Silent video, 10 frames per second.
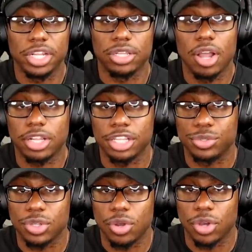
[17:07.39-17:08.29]
really thought
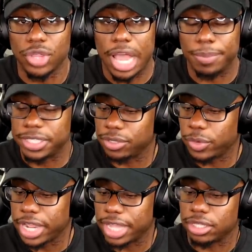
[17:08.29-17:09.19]
this was gonna go the
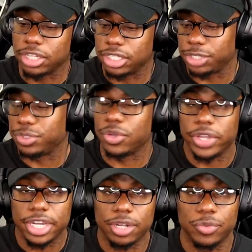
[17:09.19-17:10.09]
opposite way. I thought she was
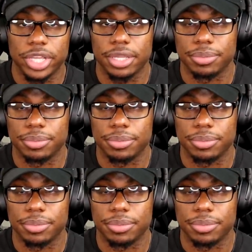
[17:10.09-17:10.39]
gonna end up with